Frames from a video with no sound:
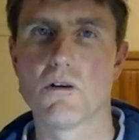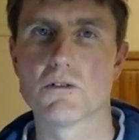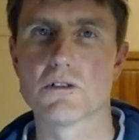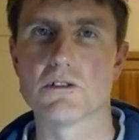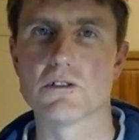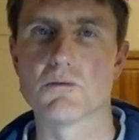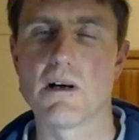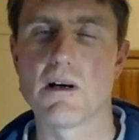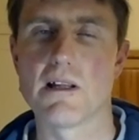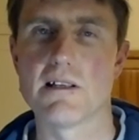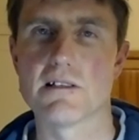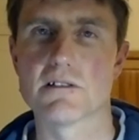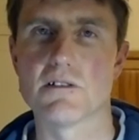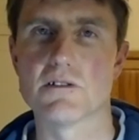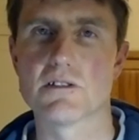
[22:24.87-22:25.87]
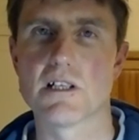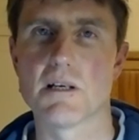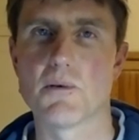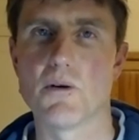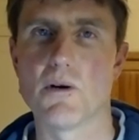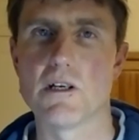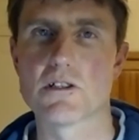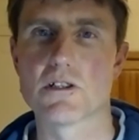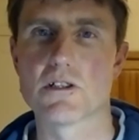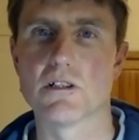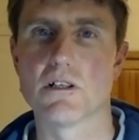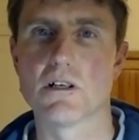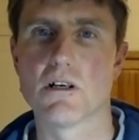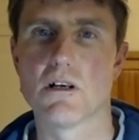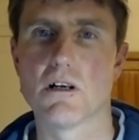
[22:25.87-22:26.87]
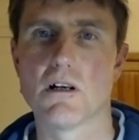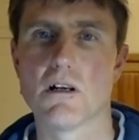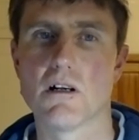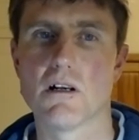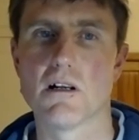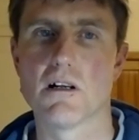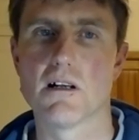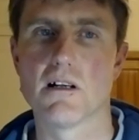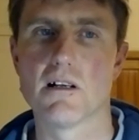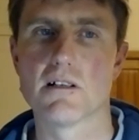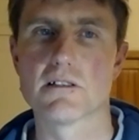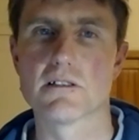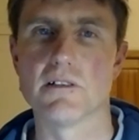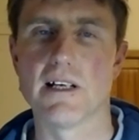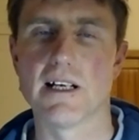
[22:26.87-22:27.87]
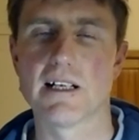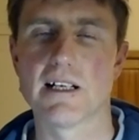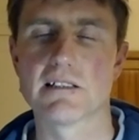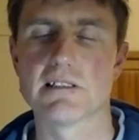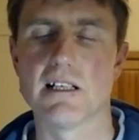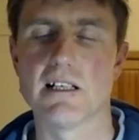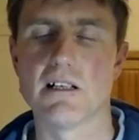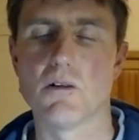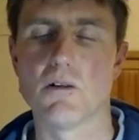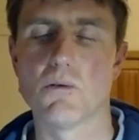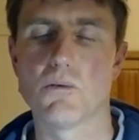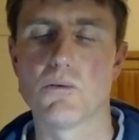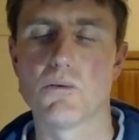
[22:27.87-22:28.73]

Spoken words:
This is why there's no separation. So exhale.